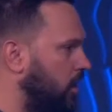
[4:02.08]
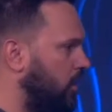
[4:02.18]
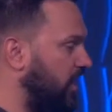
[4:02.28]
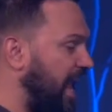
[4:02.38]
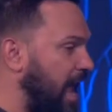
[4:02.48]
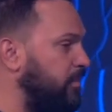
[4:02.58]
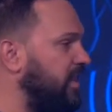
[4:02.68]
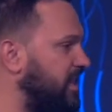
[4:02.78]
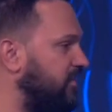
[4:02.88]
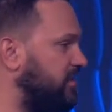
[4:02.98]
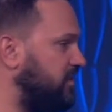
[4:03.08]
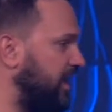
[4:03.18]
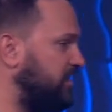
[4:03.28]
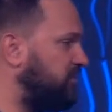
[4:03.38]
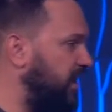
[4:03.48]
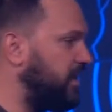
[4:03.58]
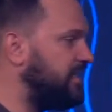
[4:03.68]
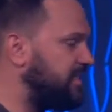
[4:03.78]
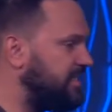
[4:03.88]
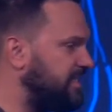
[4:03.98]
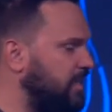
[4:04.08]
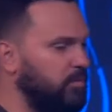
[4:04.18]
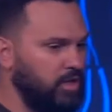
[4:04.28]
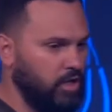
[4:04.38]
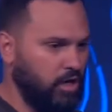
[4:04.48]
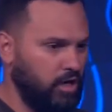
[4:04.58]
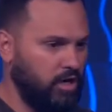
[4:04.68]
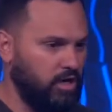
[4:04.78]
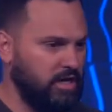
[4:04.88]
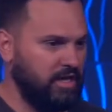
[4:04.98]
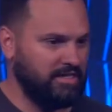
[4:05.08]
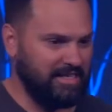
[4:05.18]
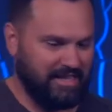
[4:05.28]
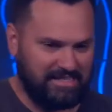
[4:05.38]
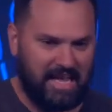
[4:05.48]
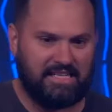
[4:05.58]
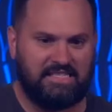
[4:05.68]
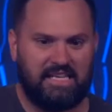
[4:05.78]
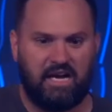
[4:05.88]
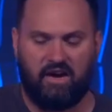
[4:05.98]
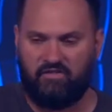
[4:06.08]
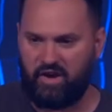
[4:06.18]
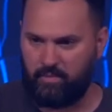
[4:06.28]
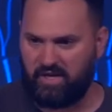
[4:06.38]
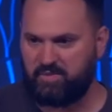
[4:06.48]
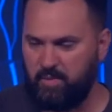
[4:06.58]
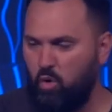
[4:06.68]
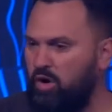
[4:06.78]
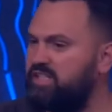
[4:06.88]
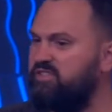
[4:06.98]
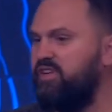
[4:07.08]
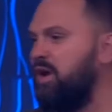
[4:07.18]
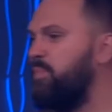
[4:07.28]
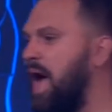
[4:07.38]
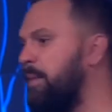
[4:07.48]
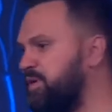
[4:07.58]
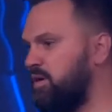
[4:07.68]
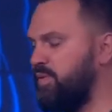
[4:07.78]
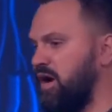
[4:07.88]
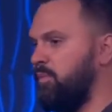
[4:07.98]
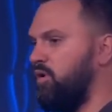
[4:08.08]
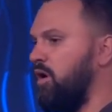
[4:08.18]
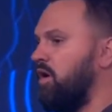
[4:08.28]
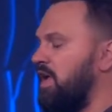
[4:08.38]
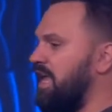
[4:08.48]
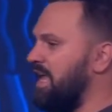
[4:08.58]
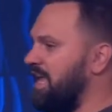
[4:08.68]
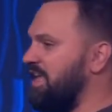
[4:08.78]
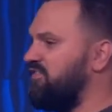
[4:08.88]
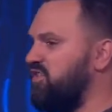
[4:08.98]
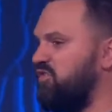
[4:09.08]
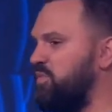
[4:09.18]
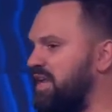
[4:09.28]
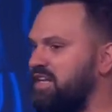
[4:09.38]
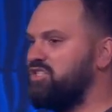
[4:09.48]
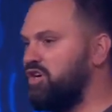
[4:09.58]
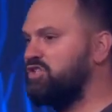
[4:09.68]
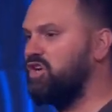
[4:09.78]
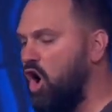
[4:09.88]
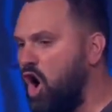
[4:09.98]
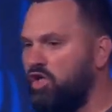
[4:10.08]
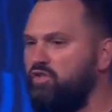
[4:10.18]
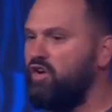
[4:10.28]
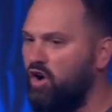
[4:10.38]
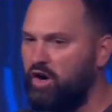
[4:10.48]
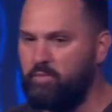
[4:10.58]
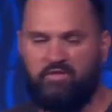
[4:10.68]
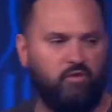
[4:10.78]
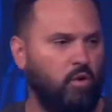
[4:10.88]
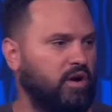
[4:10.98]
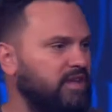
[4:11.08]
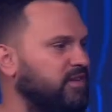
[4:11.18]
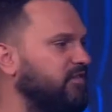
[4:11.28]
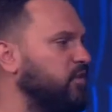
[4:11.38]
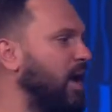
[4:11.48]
that I believe is very similar to this idea of there must be more. And it's a very popular parable. If you've been in church at all, you've heard it before. And even if you